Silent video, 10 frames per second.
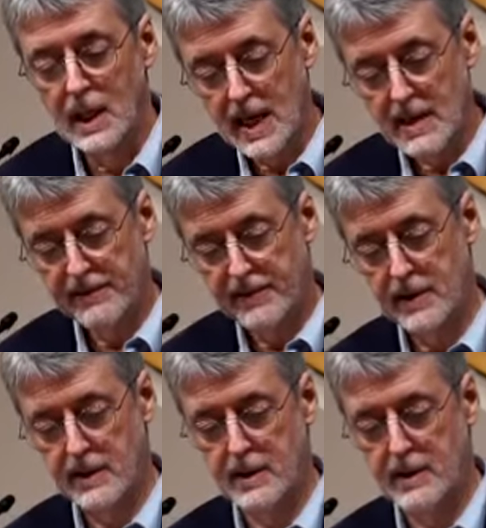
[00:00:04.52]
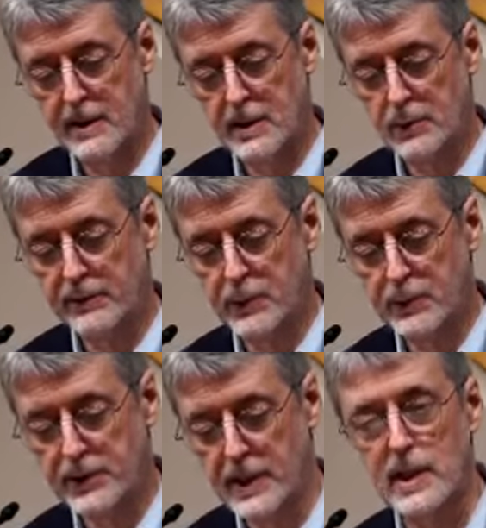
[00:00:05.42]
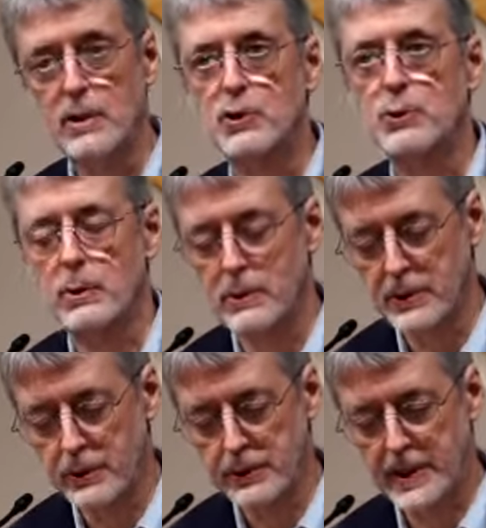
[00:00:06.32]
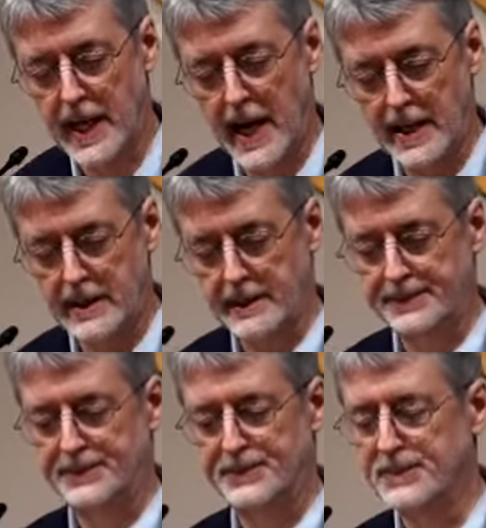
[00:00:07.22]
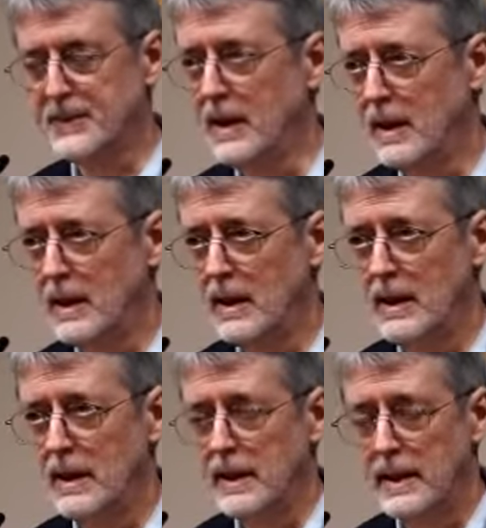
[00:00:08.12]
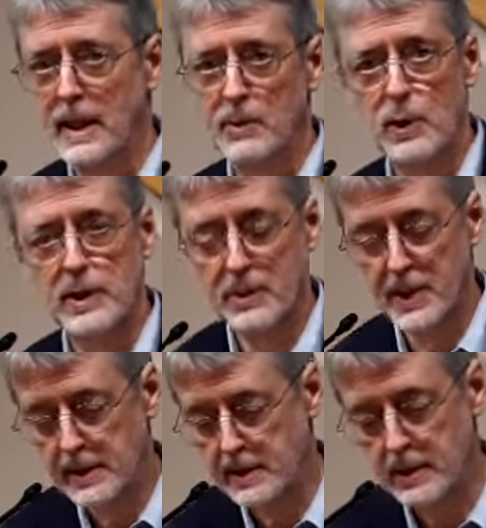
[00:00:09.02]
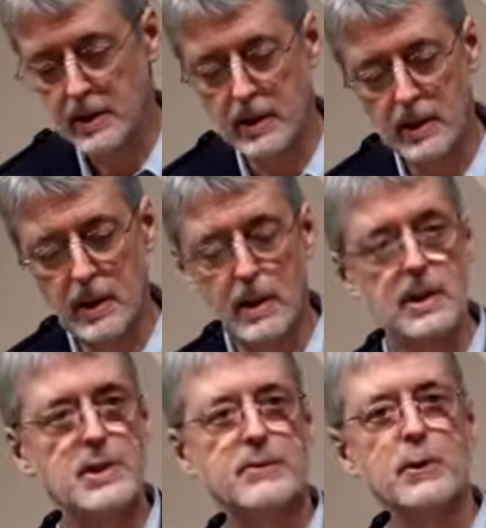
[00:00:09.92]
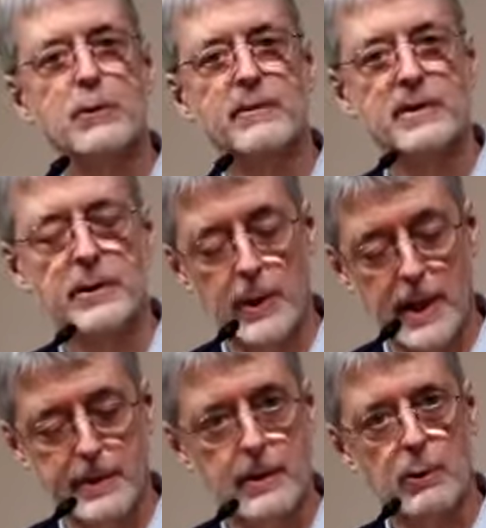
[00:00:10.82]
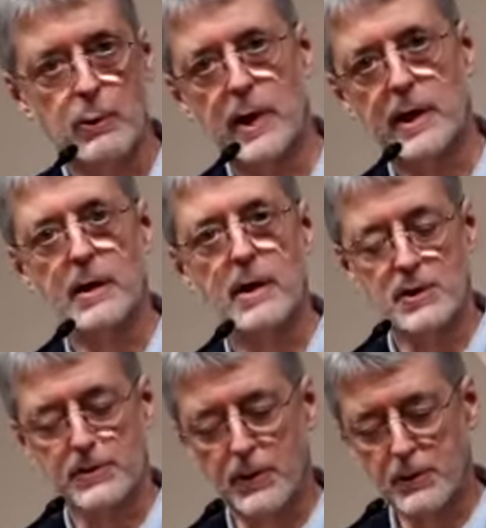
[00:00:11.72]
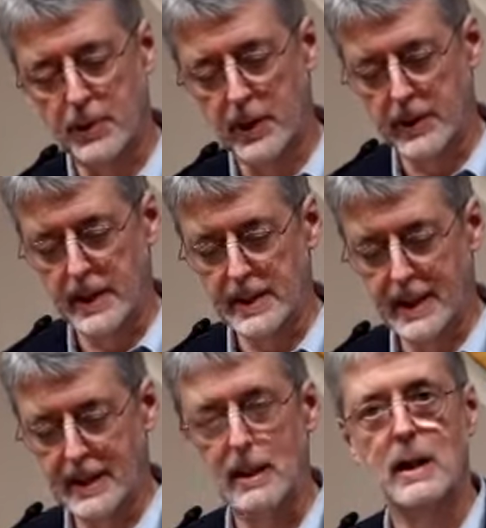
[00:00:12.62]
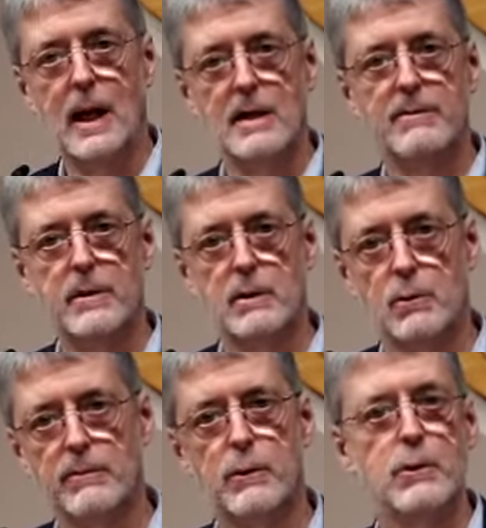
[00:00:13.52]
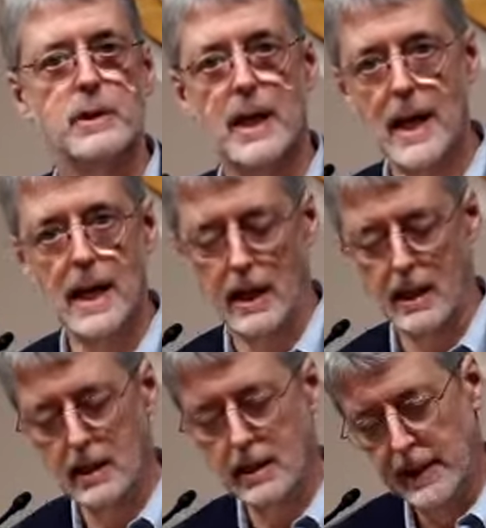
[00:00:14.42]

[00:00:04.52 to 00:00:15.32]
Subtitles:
Life, the Universe, and Schrodinger's Cat. I'm willing to bet that there are at least a few of you out there who recognize the first part of that title, Life, the Universe, and.